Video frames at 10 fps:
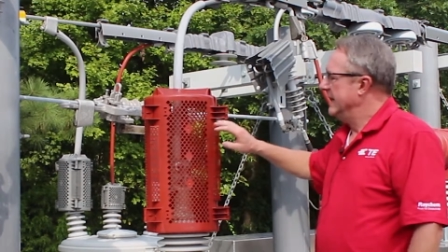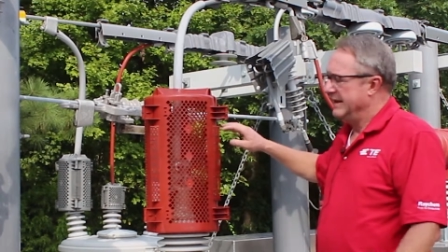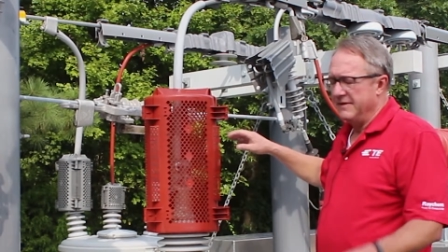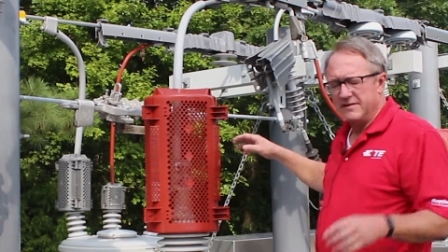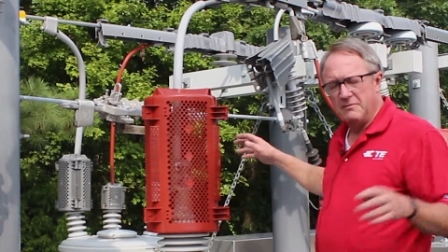
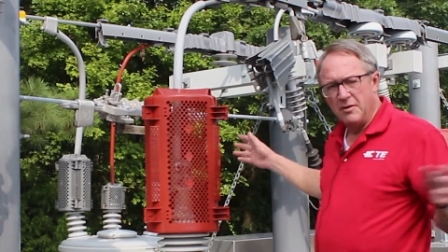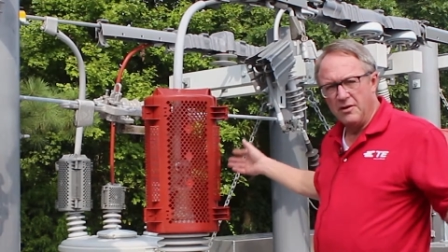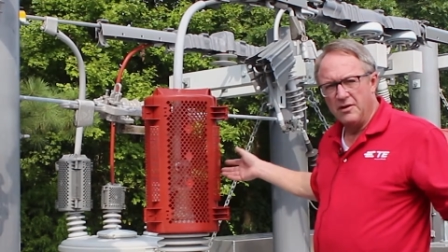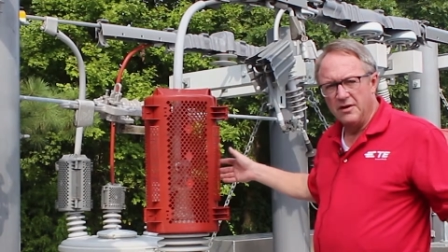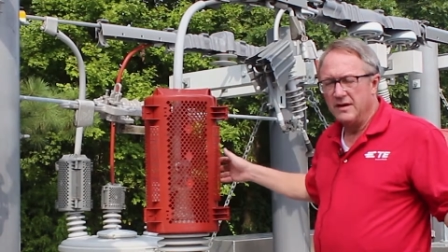If it's a
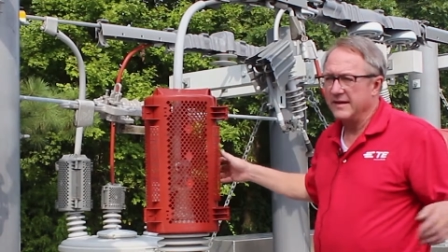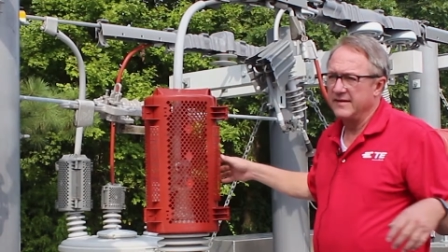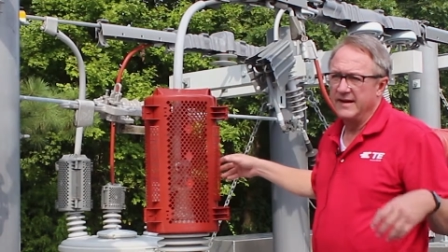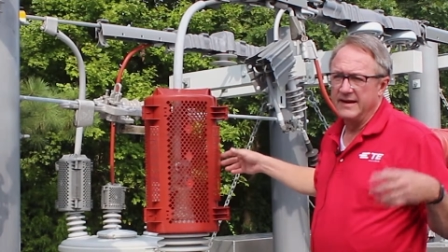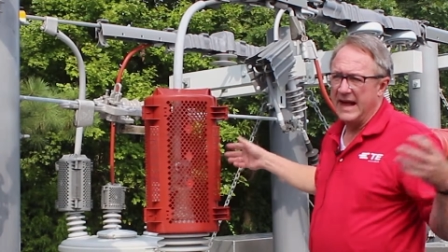bird, let's
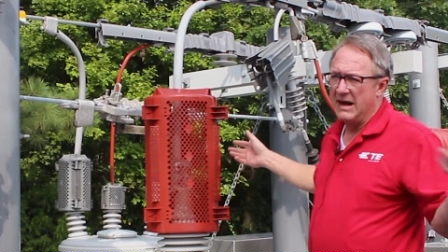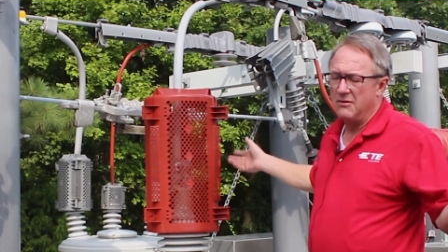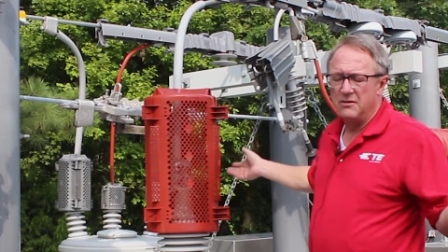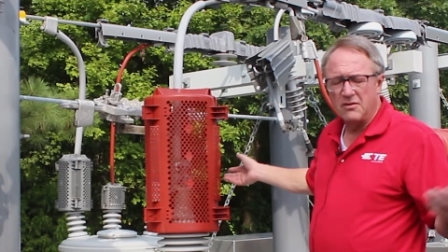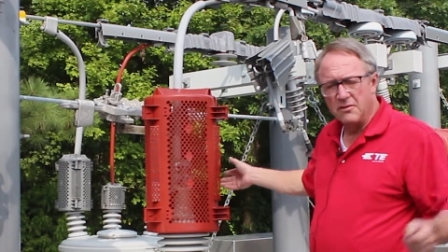say an
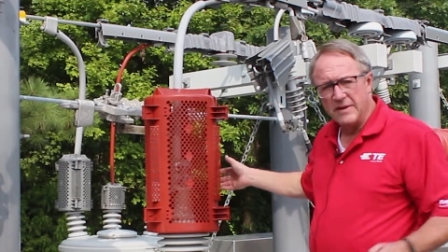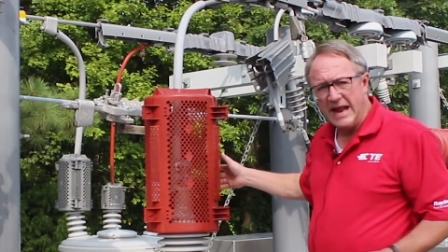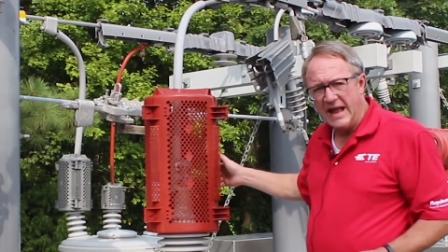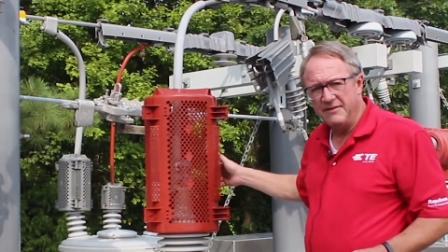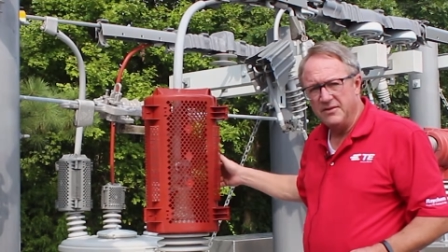owl or what
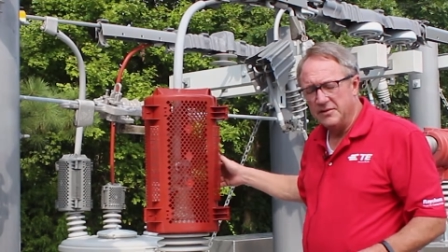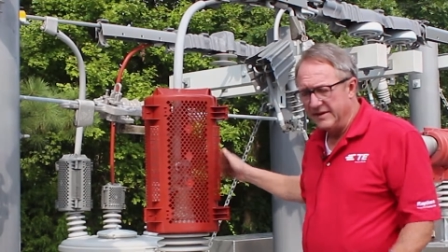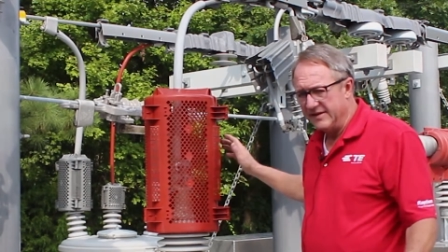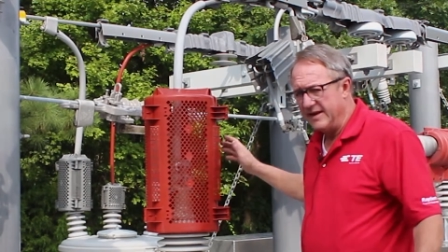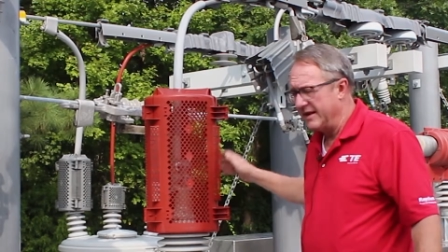have you, and
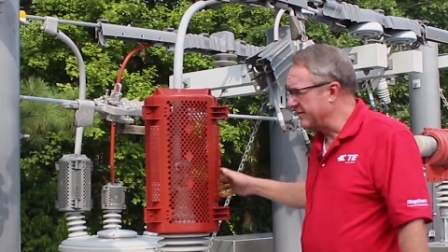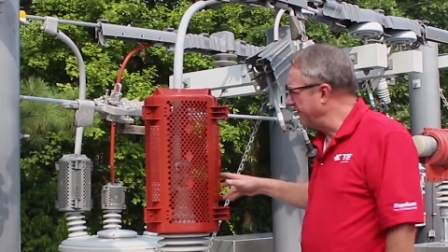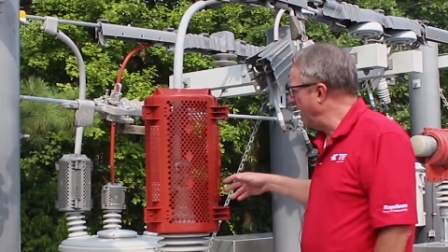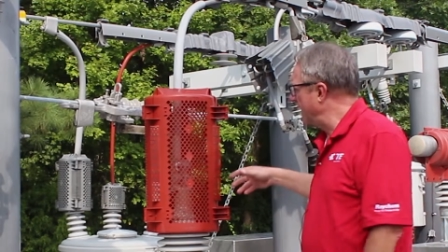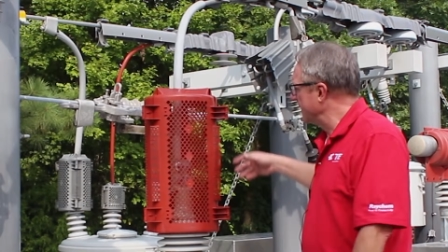he's eating his
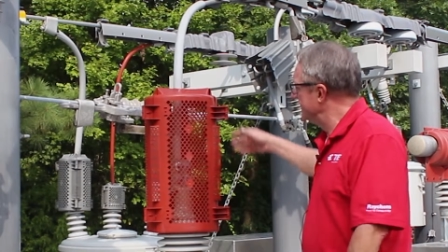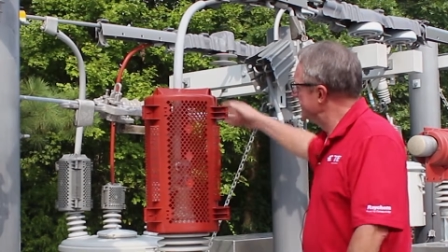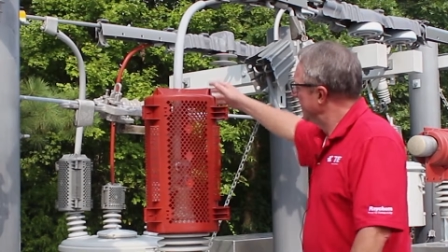frog,